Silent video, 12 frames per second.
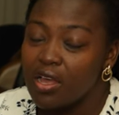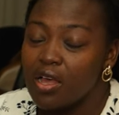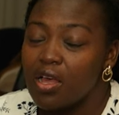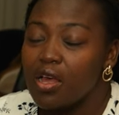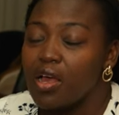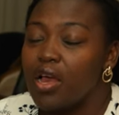
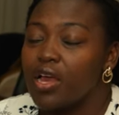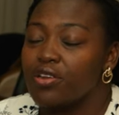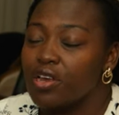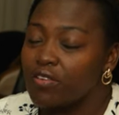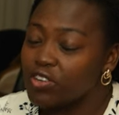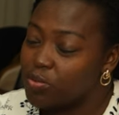and
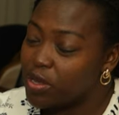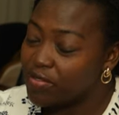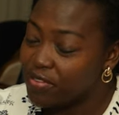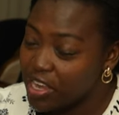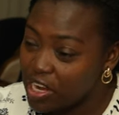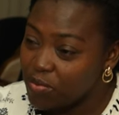you have to be
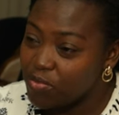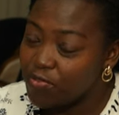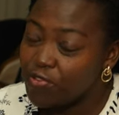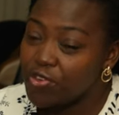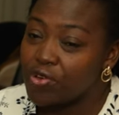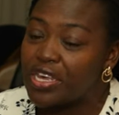available
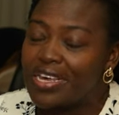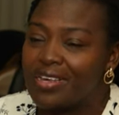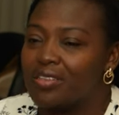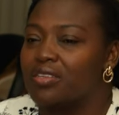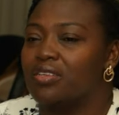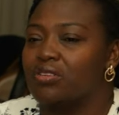for your
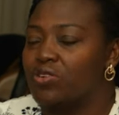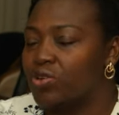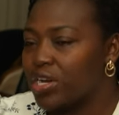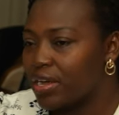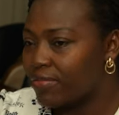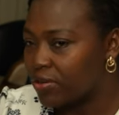kids. You
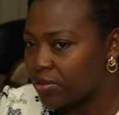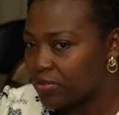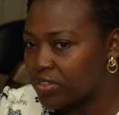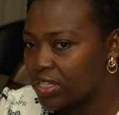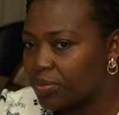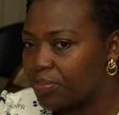don't have a lot
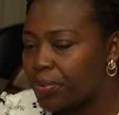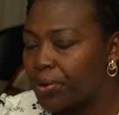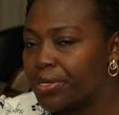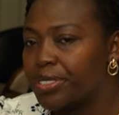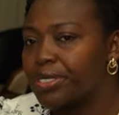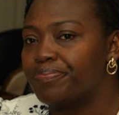of
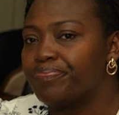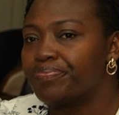support.